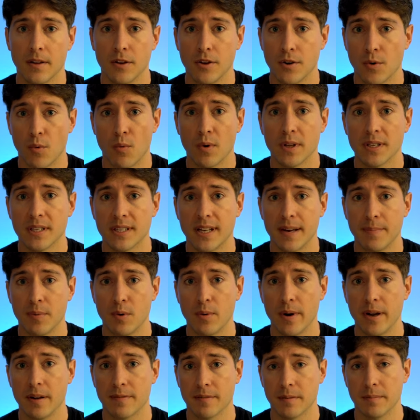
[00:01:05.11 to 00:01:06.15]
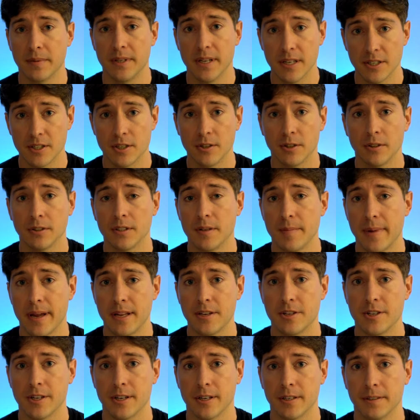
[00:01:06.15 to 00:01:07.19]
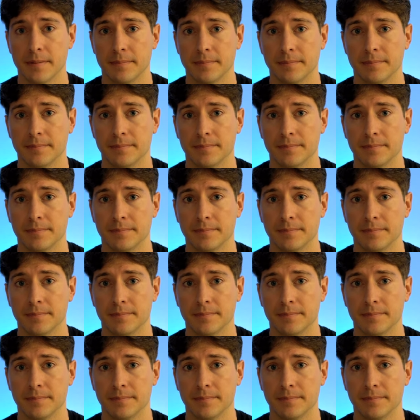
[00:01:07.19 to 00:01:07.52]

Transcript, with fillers: you're one step away from digital dementia.